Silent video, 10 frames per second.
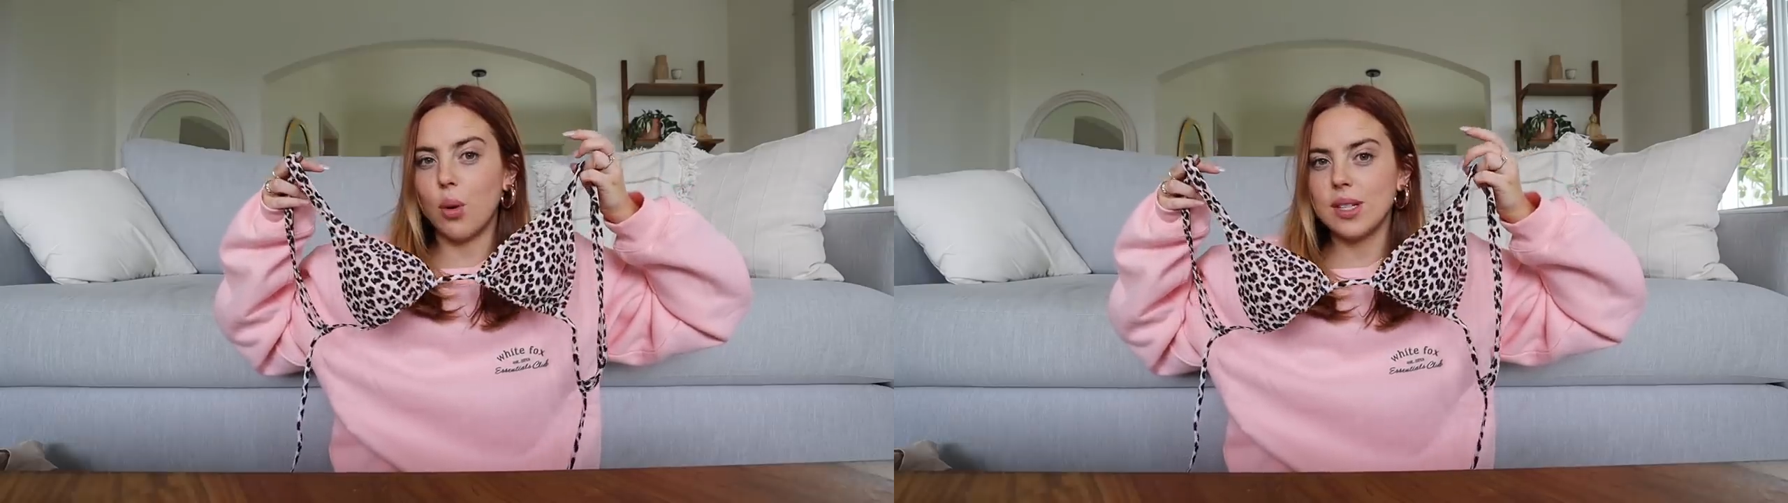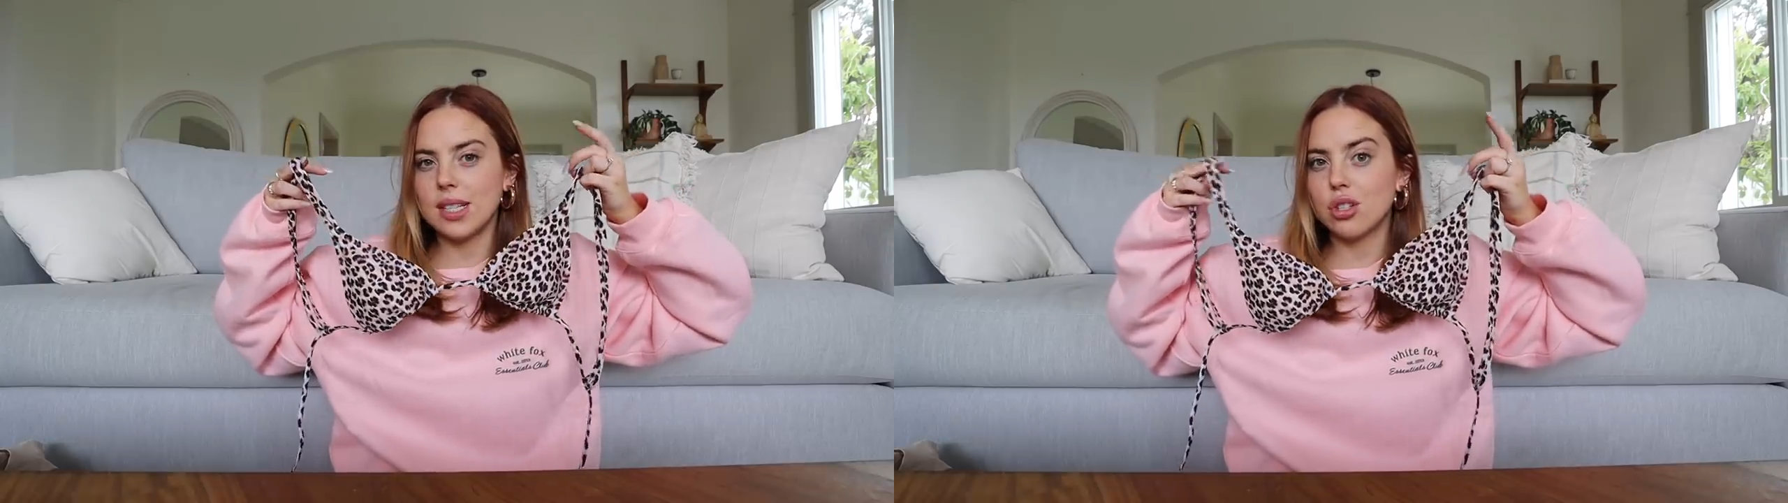
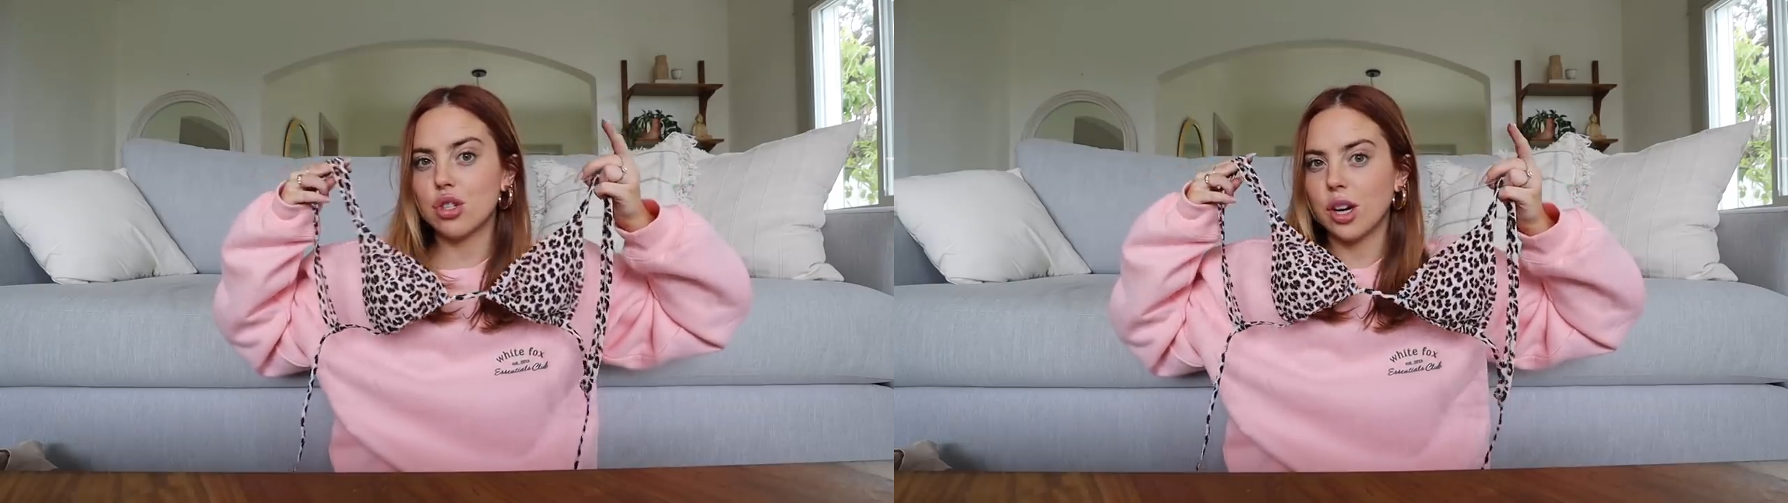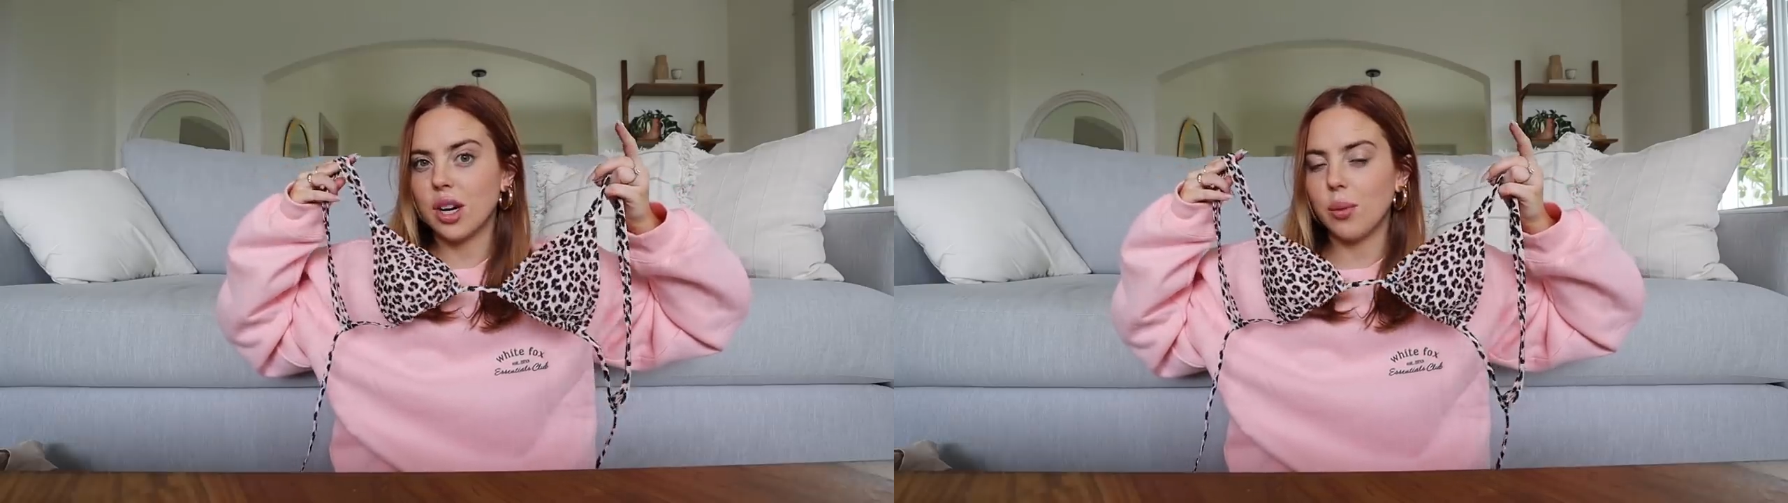always like
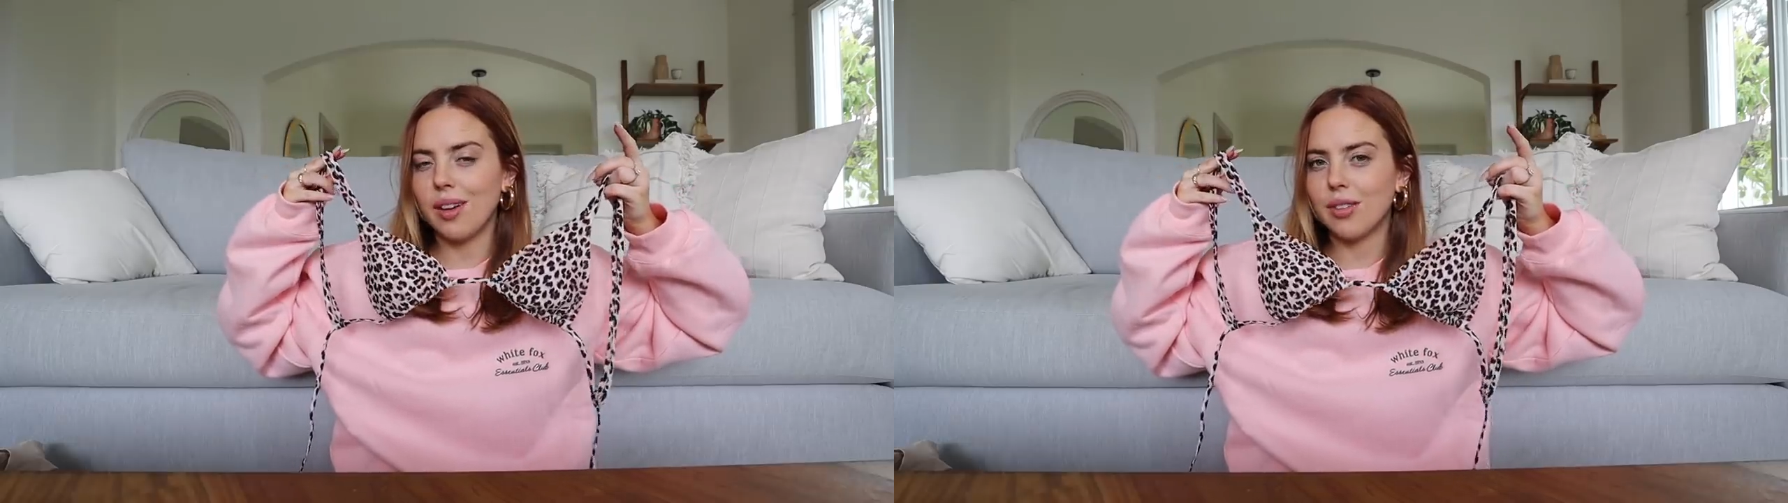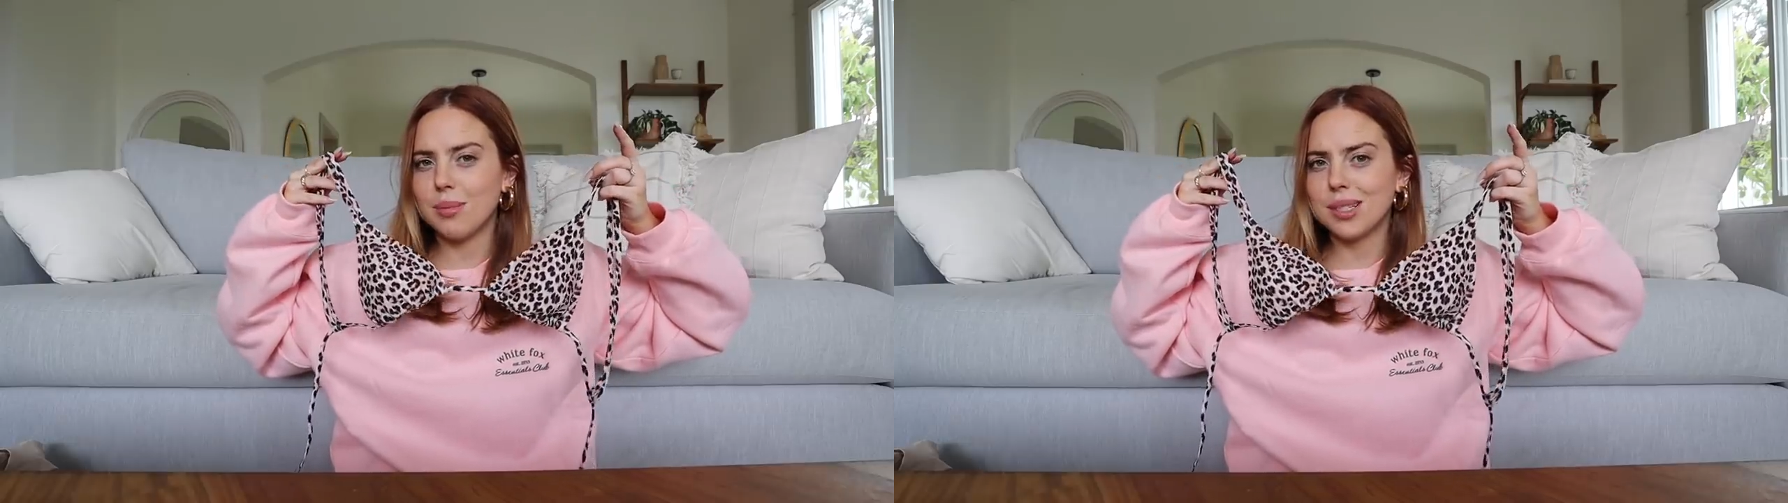strayed
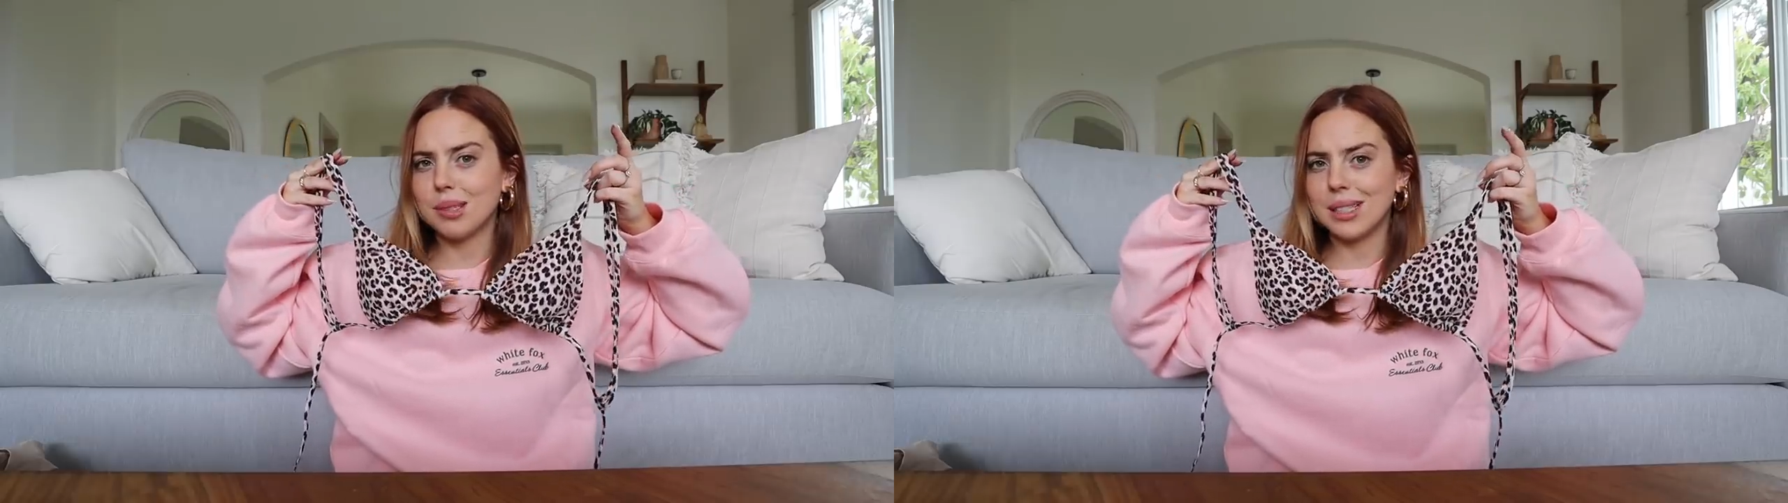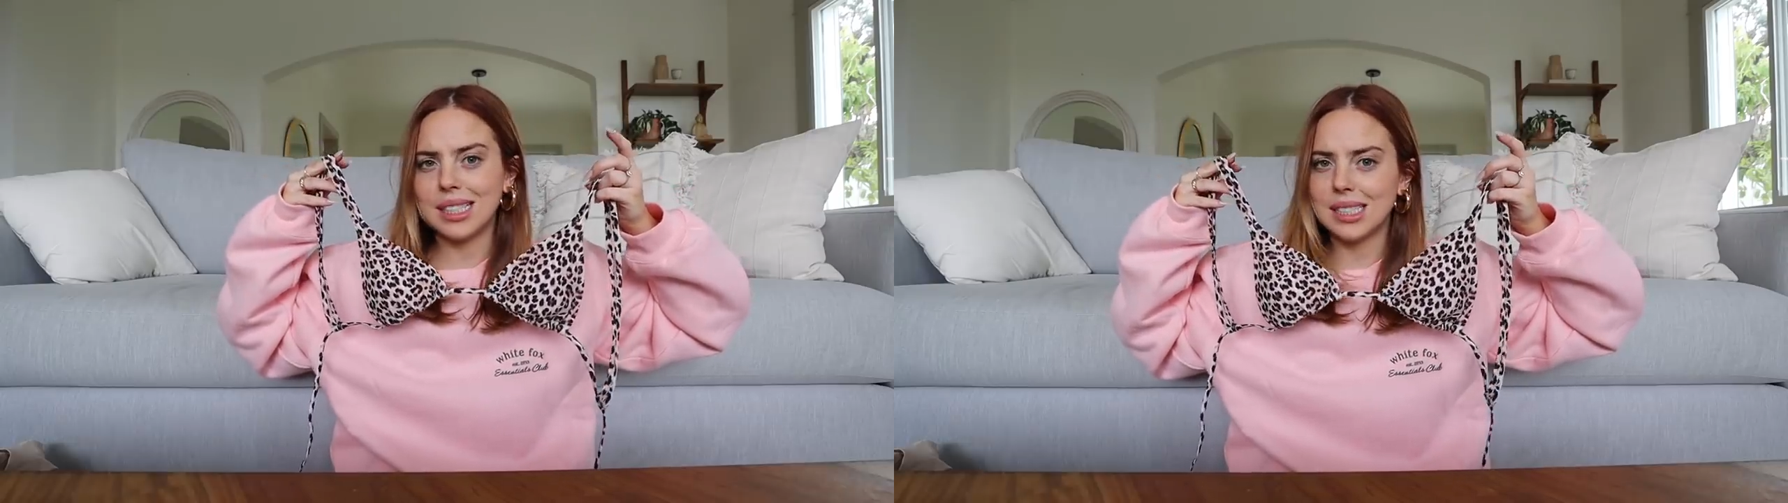away from because
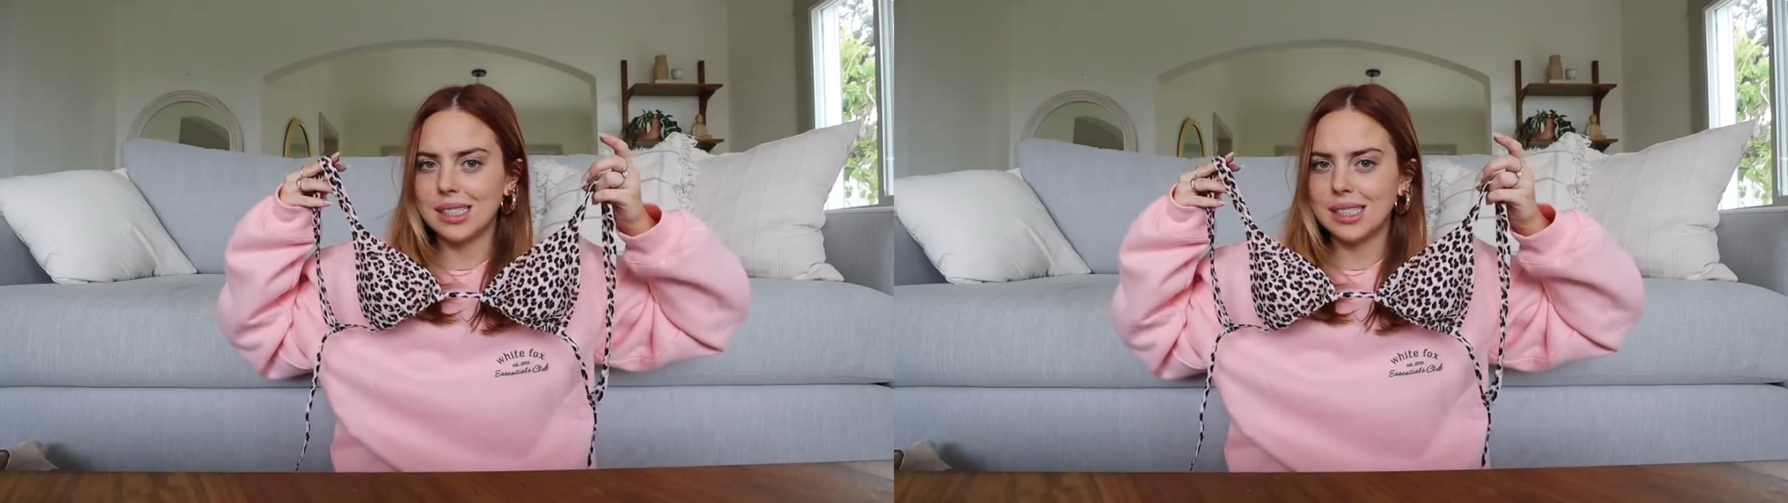I'm like,